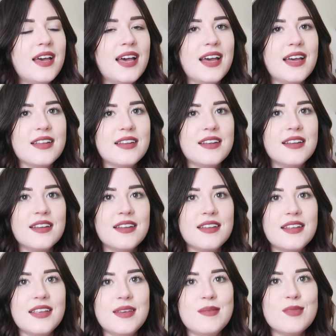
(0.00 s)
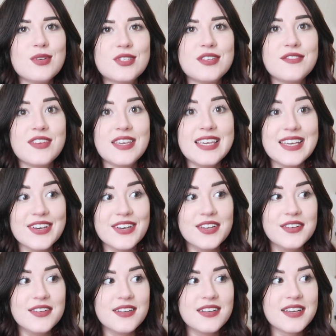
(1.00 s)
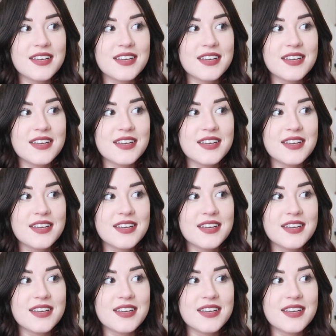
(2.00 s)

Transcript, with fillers: and he must have eaten